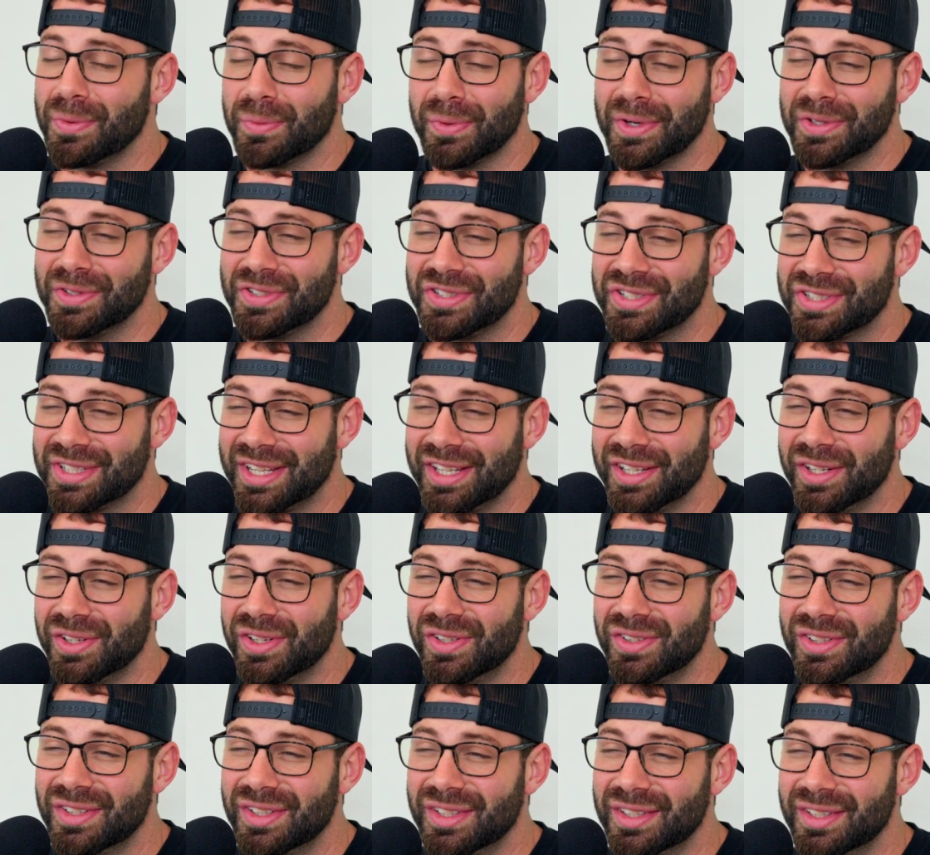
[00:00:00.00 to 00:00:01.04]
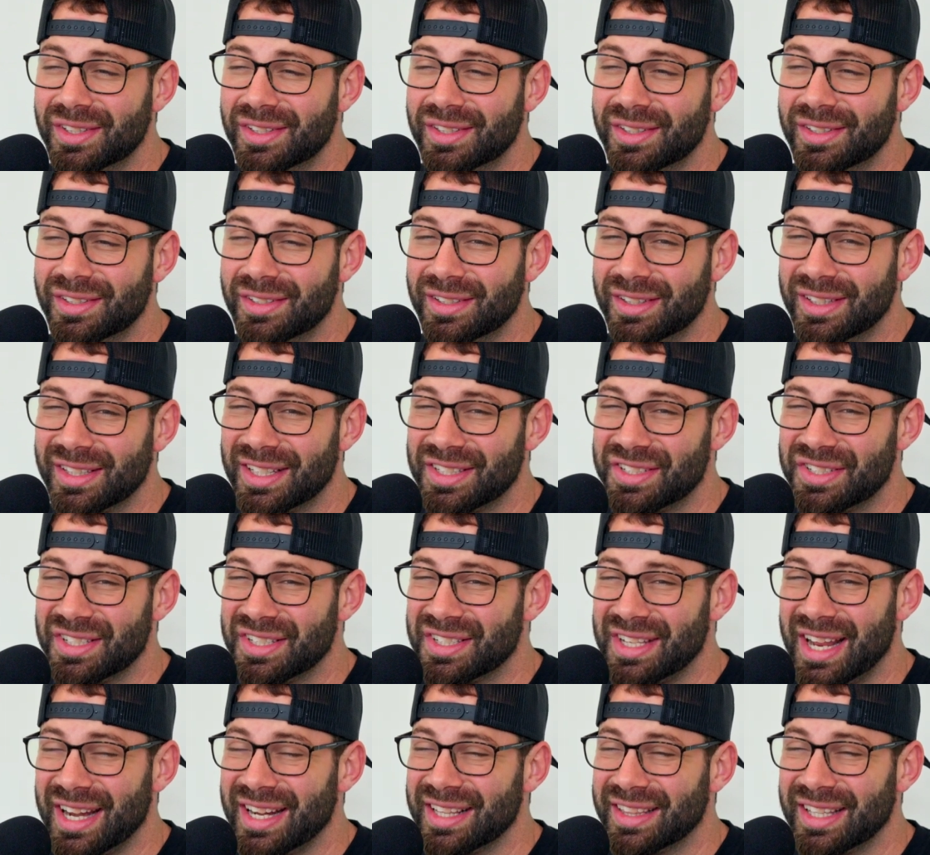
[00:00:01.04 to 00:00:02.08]
real skill, and that's
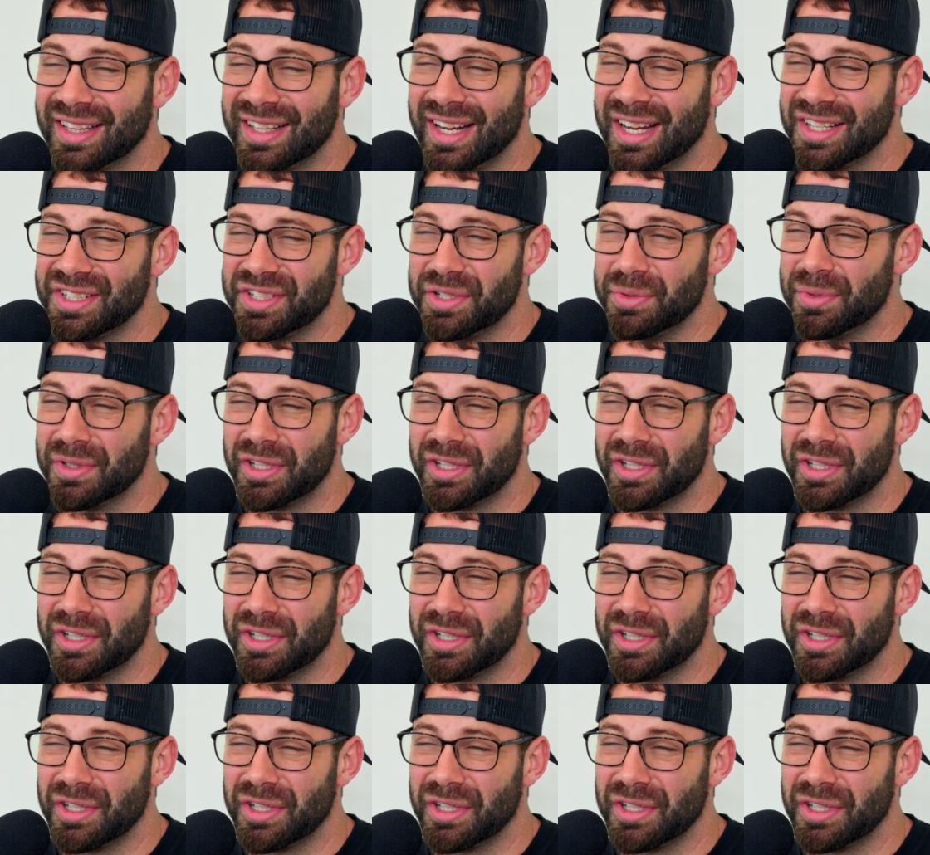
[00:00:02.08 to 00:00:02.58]
just anything that has to do with